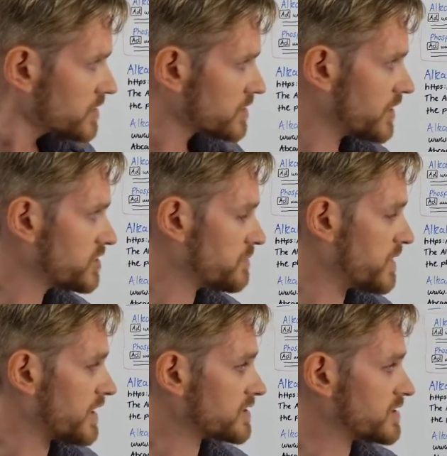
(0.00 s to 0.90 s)
So social
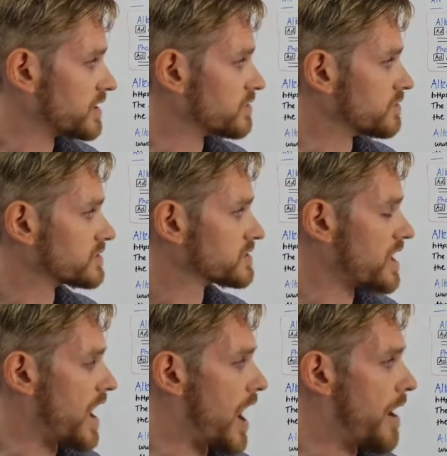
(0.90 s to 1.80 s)
media
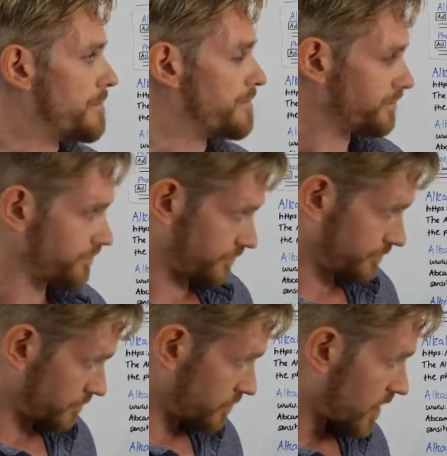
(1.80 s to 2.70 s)
signals, when
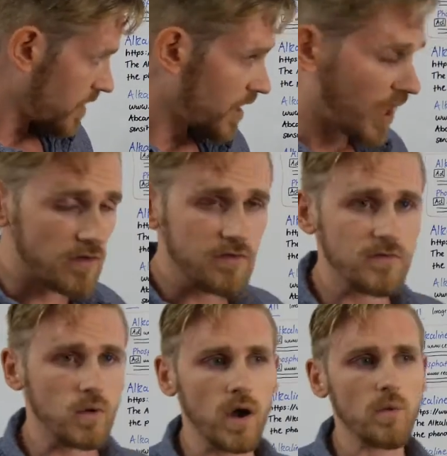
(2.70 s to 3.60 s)

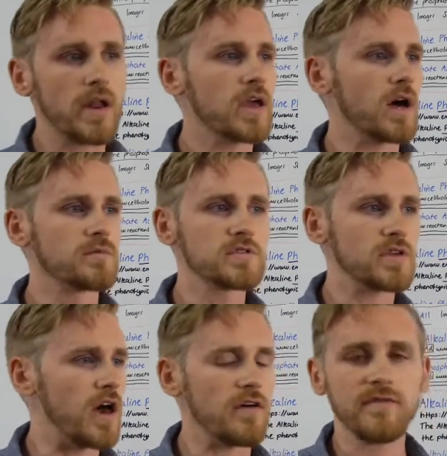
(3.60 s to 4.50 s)
it comes
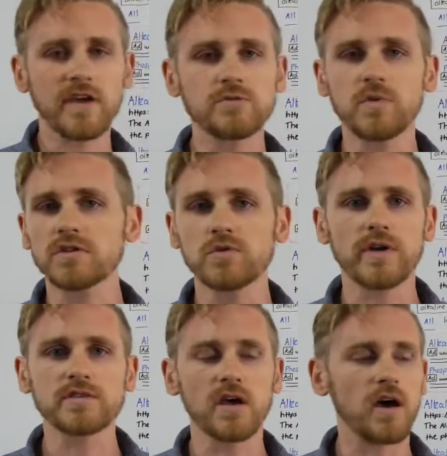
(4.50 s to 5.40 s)
to Facebook,
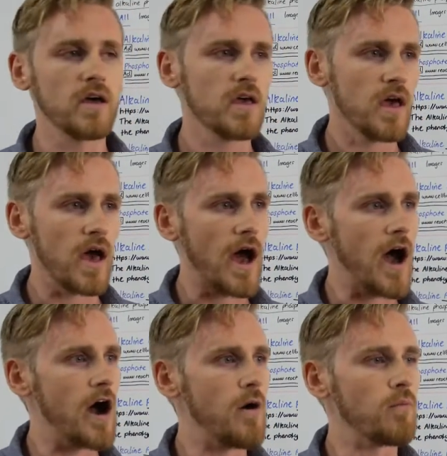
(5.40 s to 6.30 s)
Twitter,
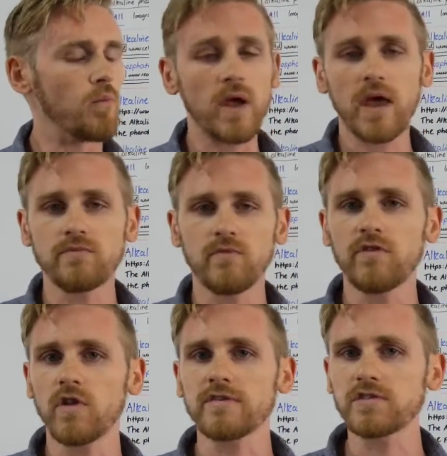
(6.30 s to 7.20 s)

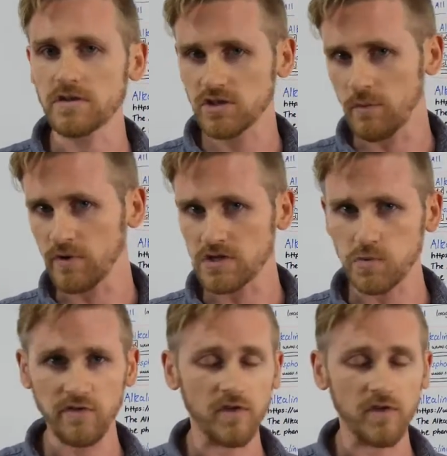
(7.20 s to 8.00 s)
for life science companies, we